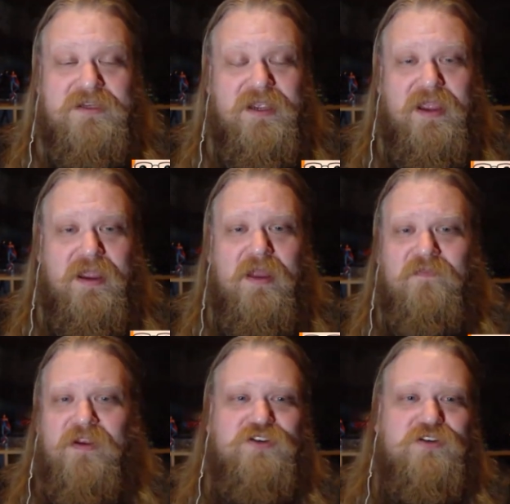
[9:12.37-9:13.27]
He's an
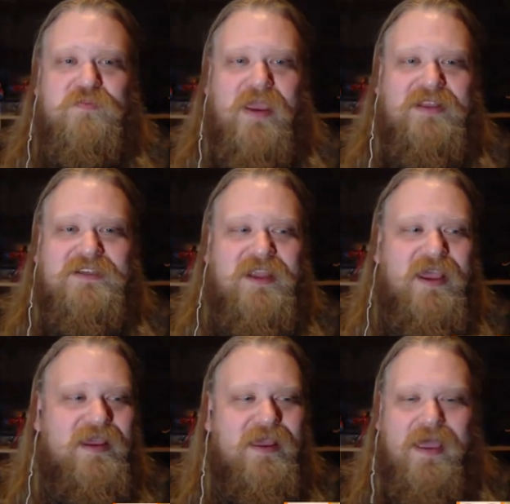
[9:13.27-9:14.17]
Avengers
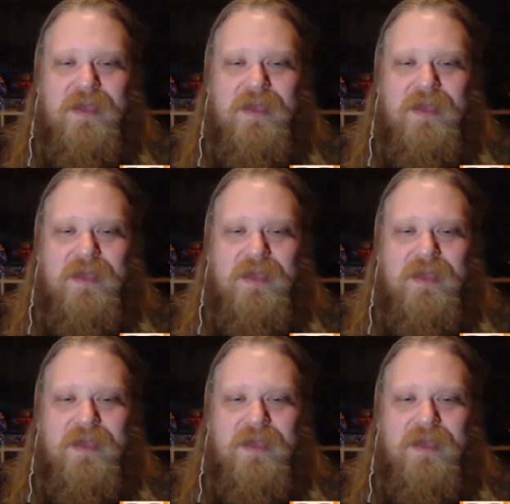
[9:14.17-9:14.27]
mainstay.